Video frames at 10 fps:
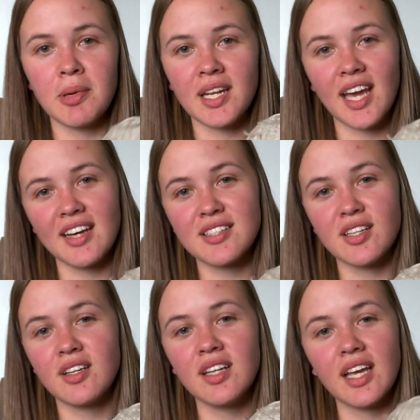and cast
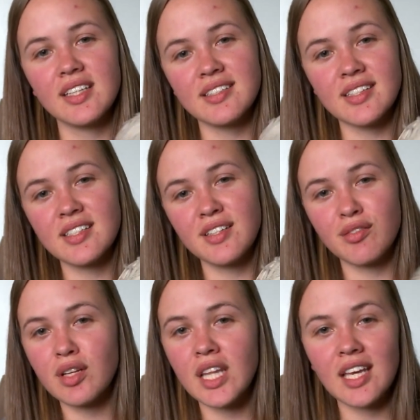on like 6
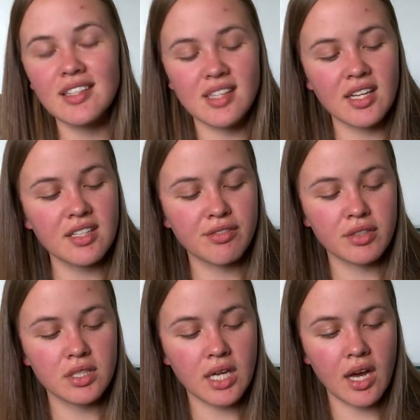different things at
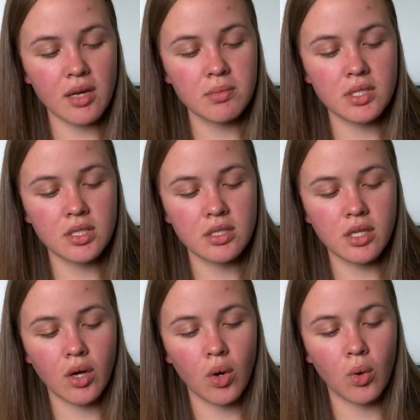different times,
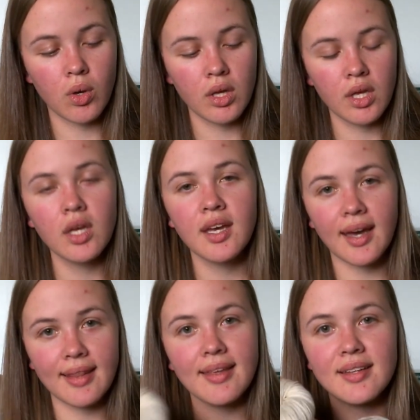so
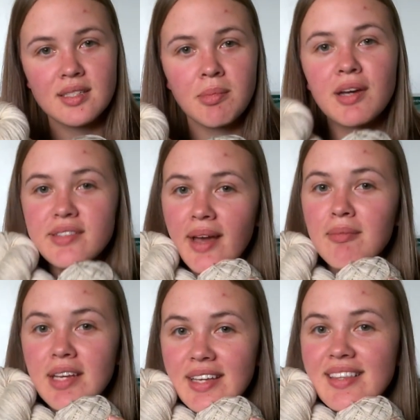I think it's about
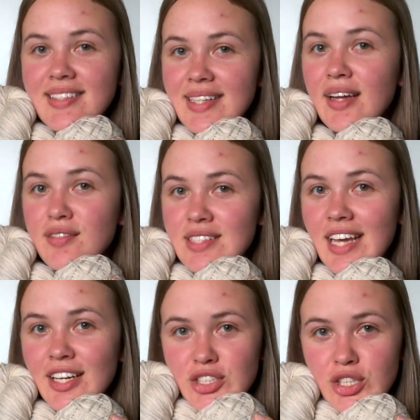time to get this out of
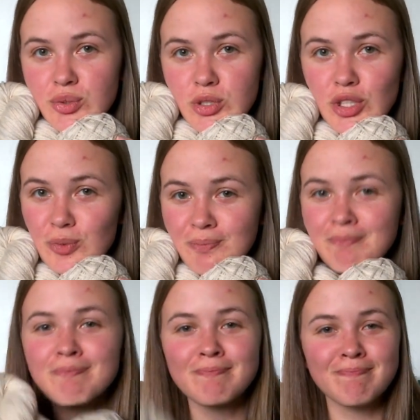stash, don't you?
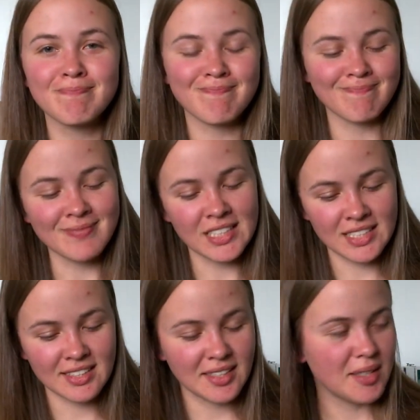
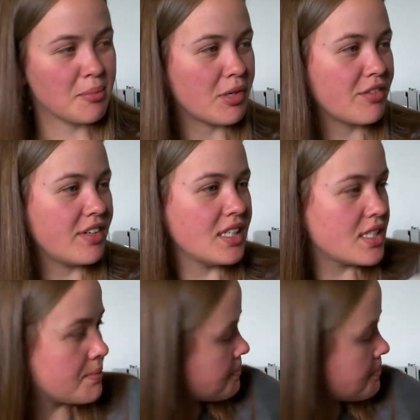Perfect.